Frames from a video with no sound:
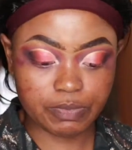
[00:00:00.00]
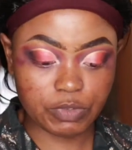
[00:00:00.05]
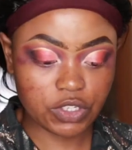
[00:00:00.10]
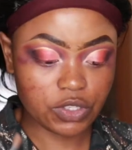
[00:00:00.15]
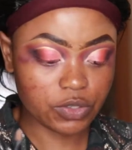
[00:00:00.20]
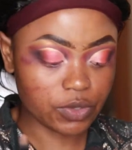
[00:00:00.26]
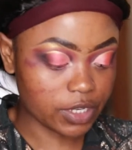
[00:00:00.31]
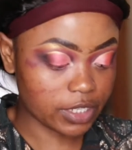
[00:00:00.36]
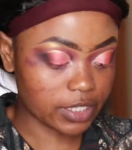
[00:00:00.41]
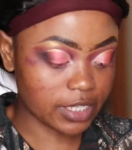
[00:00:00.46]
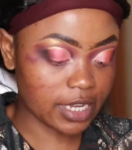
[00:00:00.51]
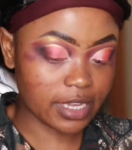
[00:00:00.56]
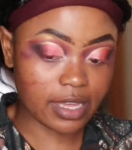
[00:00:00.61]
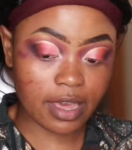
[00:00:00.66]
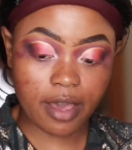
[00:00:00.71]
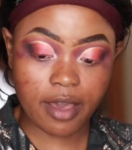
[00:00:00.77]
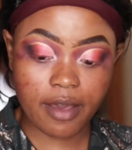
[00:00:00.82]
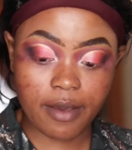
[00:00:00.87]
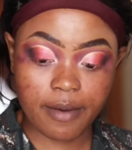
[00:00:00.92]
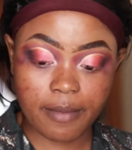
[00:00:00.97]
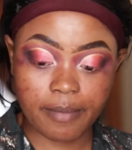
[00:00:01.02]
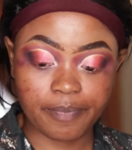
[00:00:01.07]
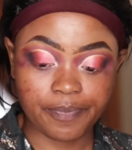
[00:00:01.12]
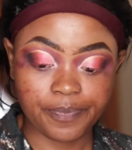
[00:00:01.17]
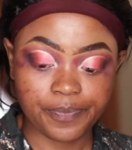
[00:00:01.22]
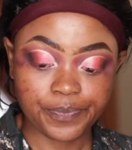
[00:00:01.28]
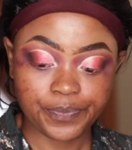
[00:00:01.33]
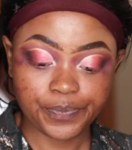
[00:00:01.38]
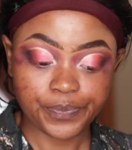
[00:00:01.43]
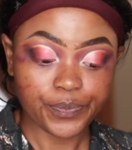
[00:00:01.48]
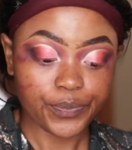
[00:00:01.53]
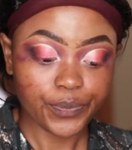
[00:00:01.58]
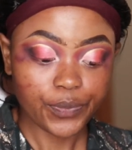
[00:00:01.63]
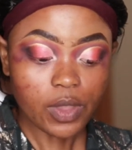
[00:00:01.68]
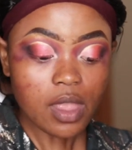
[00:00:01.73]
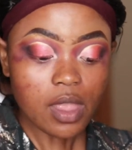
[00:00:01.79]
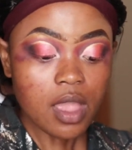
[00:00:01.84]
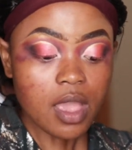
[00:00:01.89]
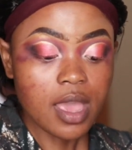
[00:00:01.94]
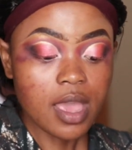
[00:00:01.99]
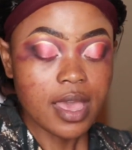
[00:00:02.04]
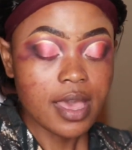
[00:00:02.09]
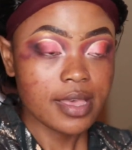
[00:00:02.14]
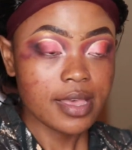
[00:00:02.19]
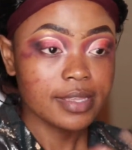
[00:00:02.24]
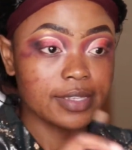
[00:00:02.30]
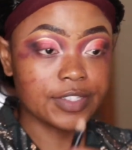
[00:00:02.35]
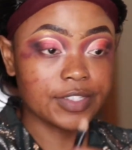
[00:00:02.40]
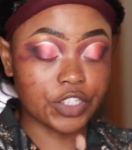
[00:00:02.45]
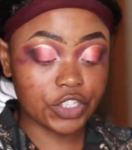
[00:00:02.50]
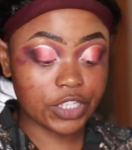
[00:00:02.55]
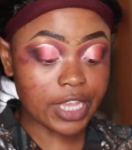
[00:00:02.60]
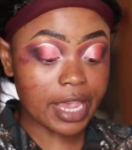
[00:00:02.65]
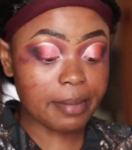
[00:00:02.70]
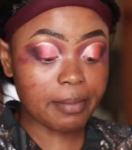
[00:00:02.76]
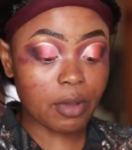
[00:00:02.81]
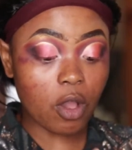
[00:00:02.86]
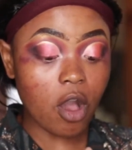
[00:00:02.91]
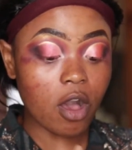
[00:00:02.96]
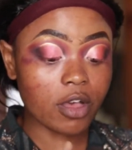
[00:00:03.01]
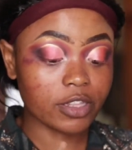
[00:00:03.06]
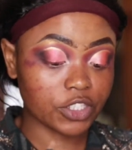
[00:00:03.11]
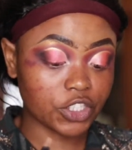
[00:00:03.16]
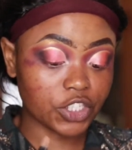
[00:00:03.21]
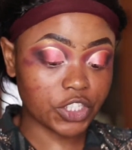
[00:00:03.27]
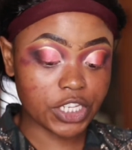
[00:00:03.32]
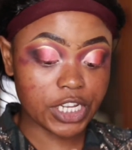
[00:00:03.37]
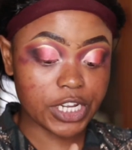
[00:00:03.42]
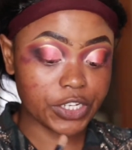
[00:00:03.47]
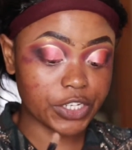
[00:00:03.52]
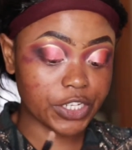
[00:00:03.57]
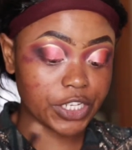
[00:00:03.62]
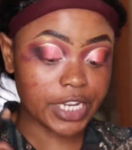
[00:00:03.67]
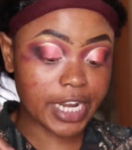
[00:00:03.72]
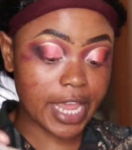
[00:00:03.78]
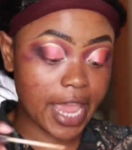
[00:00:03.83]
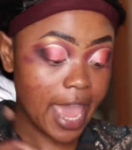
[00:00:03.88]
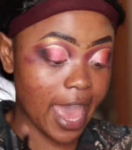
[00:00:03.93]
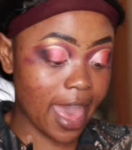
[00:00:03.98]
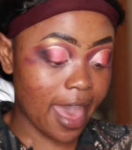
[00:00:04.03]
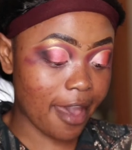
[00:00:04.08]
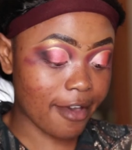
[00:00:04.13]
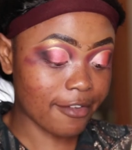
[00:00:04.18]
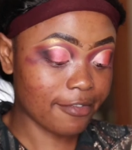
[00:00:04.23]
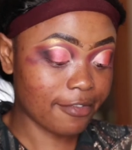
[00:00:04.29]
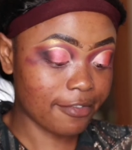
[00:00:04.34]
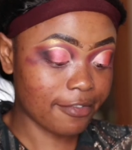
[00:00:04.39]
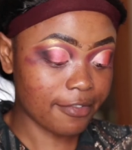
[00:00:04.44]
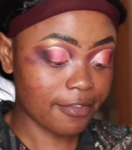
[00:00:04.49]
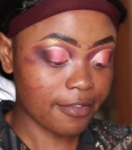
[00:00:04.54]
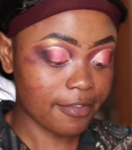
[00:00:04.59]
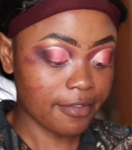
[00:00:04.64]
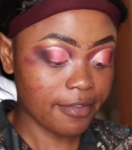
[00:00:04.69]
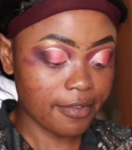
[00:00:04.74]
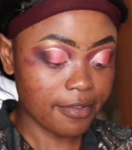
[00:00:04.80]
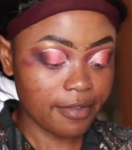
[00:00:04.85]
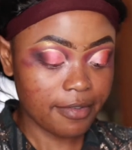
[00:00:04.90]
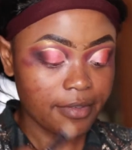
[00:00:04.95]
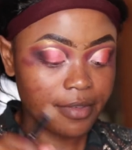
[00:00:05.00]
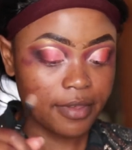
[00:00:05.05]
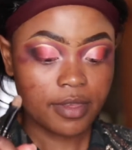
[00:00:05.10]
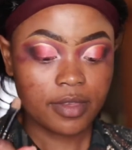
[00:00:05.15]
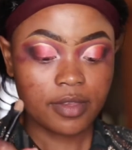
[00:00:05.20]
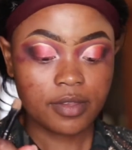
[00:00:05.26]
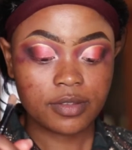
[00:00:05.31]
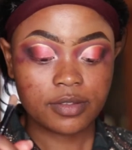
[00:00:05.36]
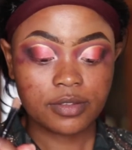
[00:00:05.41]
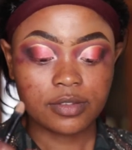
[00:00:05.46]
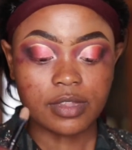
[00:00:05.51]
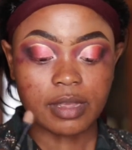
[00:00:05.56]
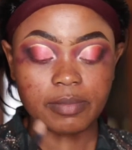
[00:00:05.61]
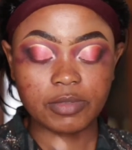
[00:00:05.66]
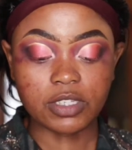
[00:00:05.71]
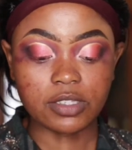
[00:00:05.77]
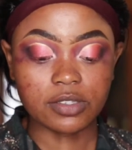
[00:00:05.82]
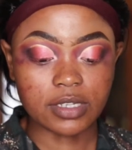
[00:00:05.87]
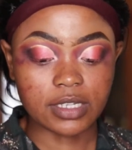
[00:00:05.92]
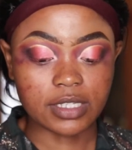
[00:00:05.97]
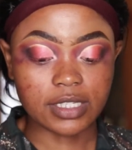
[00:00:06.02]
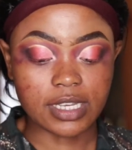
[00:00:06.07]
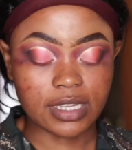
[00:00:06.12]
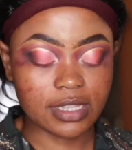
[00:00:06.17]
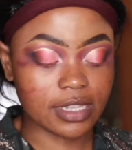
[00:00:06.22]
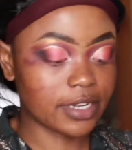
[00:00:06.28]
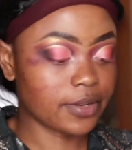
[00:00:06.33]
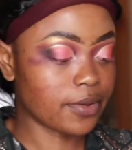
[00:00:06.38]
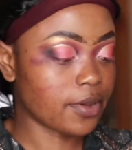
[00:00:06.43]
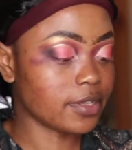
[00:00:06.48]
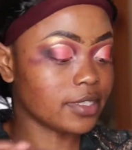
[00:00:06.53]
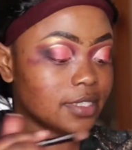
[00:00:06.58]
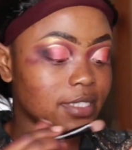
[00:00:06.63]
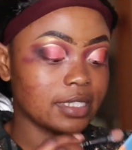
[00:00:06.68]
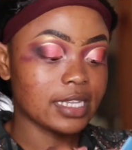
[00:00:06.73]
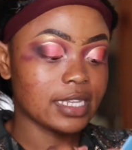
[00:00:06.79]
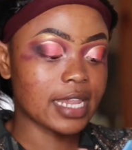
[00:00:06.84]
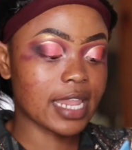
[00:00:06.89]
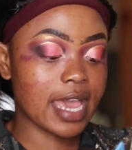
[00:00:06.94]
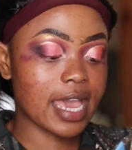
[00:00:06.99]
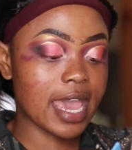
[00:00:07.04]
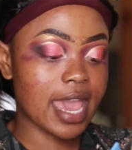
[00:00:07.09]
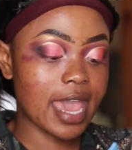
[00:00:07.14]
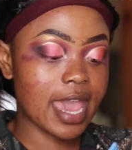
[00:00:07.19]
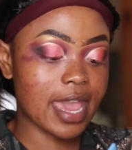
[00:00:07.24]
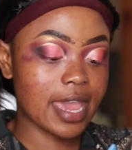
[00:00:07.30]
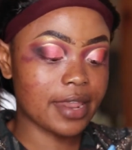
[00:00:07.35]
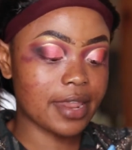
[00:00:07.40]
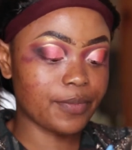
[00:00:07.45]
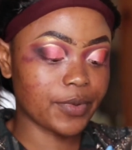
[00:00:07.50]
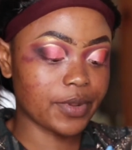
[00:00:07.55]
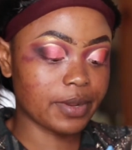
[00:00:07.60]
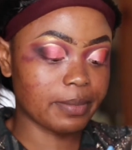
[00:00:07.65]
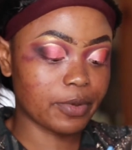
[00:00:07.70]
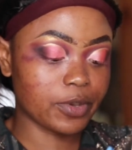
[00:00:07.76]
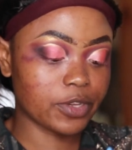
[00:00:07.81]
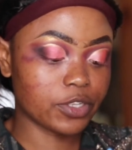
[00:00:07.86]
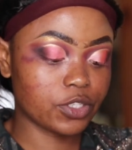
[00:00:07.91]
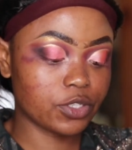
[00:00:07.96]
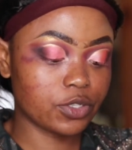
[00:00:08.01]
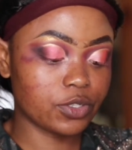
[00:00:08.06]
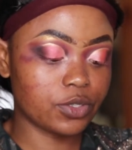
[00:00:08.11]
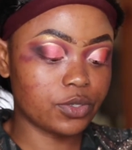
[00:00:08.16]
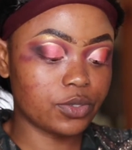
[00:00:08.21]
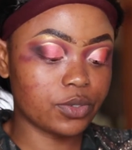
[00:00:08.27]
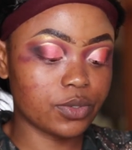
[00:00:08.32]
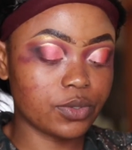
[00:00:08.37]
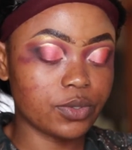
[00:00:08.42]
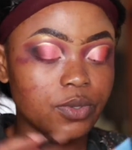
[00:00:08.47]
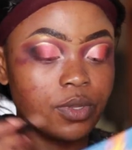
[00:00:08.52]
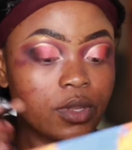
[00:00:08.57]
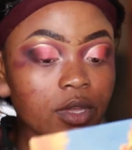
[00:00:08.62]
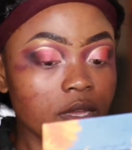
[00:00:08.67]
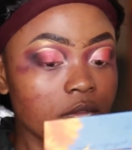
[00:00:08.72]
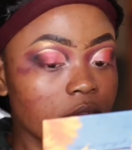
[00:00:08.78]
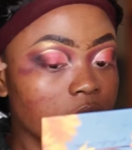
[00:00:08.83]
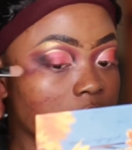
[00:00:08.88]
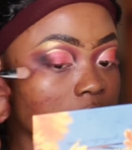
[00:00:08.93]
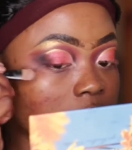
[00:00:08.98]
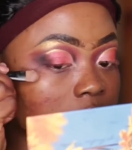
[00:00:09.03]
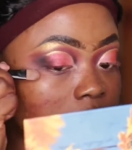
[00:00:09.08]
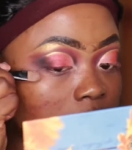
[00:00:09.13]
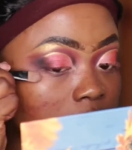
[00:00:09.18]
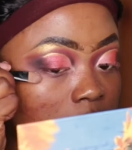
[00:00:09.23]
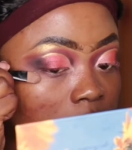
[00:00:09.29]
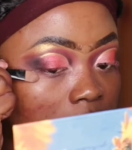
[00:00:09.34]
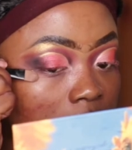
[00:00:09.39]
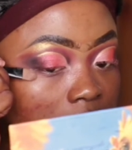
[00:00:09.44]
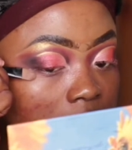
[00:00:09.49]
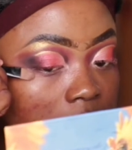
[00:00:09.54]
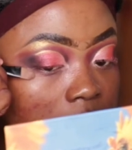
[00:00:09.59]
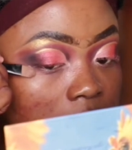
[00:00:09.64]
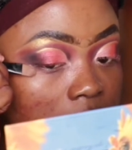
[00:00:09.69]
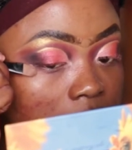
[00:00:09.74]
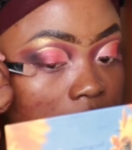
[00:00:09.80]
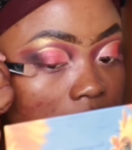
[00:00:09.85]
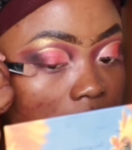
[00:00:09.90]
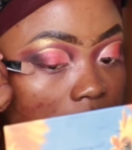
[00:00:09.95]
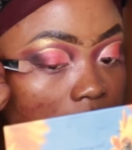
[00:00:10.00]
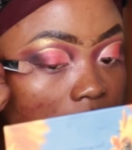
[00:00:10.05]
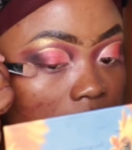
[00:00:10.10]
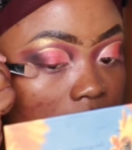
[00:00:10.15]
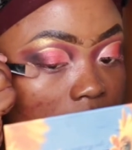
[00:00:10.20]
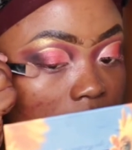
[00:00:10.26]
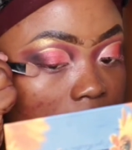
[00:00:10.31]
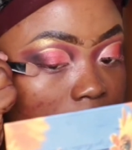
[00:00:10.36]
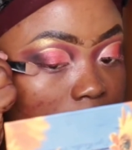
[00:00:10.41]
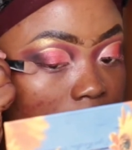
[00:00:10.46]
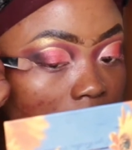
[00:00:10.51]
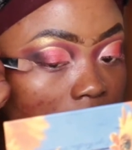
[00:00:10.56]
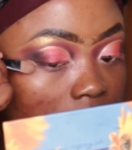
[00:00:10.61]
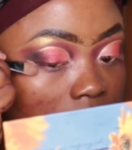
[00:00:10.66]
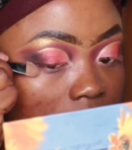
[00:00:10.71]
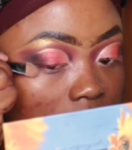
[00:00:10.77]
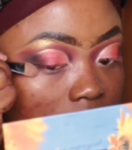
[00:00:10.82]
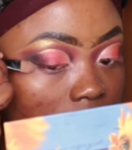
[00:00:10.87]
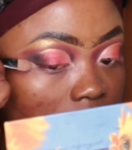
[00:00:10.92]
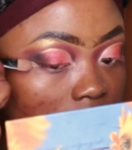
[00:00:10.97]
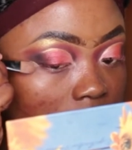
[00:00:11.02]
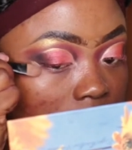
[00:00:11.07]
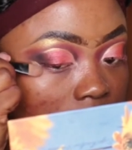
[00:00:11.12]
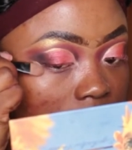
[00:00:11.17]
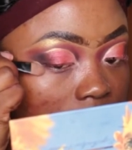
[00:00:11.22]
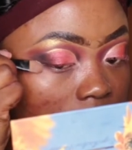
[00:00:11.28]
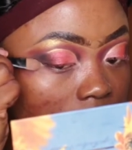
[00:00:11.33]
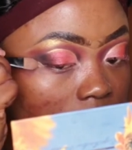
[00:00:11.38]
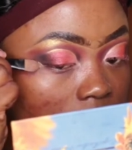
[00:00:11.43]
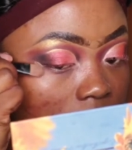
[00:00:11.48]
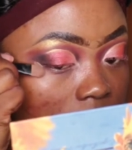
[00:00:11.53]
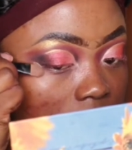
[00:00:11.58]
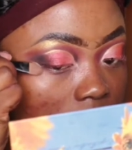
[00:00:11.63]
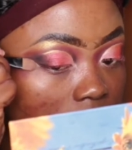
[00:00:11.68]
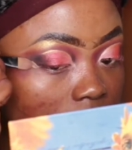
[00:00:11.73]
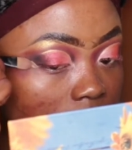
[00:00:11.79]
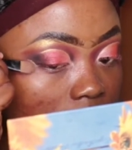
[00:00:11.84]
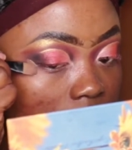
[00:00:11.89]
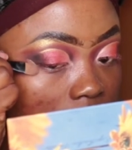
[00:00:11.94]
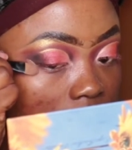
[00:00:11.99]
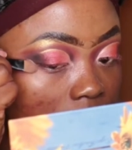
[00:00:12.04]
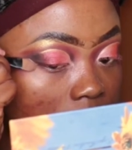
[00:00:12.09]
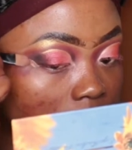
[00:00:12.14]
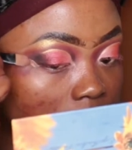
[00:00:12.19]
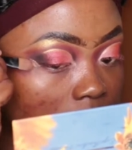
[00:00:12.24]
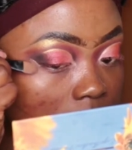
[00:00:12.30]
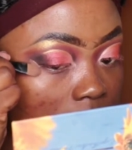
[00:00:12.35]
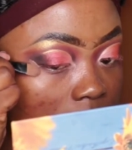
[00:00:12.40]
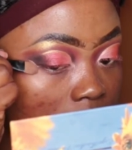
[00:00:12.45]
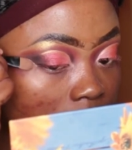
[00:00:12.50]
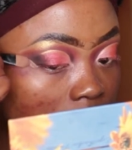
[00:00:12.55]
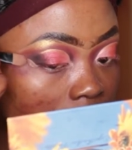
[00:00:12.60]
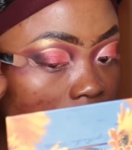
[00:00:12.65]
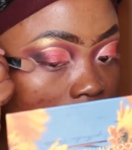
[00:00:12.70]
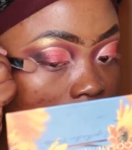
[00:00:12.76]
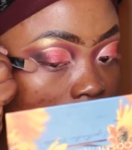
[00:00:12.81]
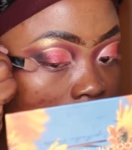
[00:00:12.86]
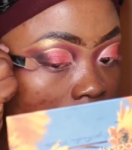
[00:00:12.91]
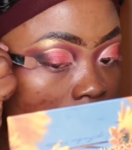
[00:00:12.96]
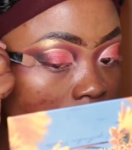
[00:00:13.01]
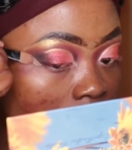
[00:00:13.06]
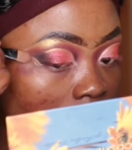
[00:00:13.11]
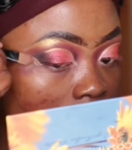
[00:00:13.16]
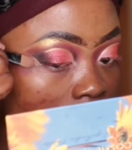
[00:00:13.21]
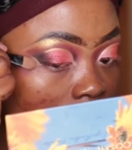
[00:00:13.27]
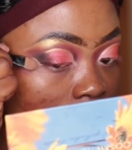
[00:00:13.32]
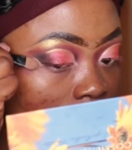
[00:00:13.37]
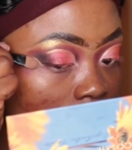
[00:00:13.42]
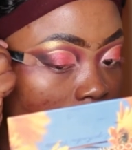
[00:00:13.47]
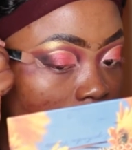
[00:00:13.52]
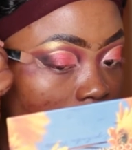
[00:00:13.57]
just gonna take the same concealer that I have. So I'm just gonna take that concealer, and what I'm going to do is to clean the outer part, sort of to create a wing liner. If you've